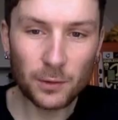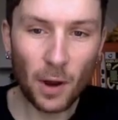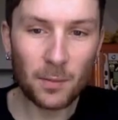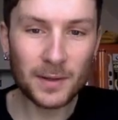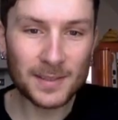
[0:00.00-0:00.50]

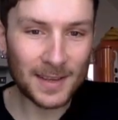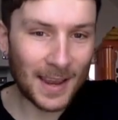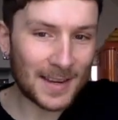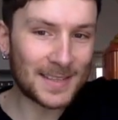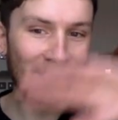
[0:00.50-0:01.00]
Not only does it
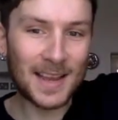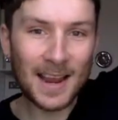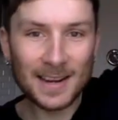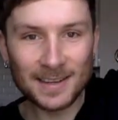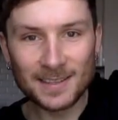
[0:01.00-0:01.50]

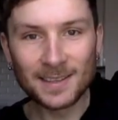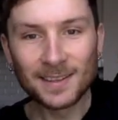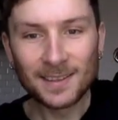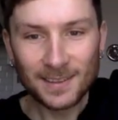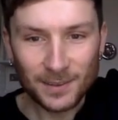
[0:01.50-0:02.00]
extend
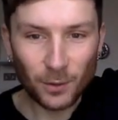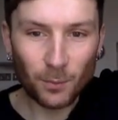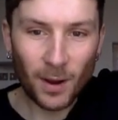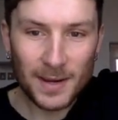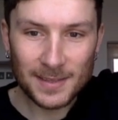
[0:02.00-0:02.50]
your
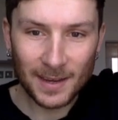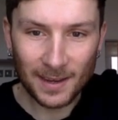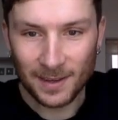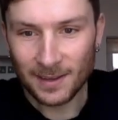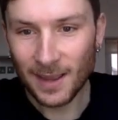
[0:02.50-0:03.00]
ride
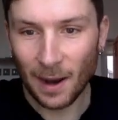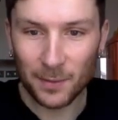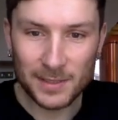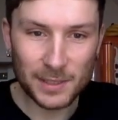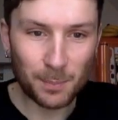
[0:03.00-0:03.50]
data
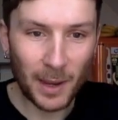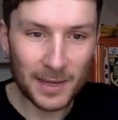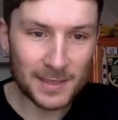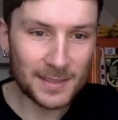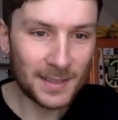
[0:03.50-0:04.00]
out into
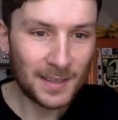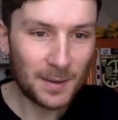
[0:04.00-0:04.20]
space,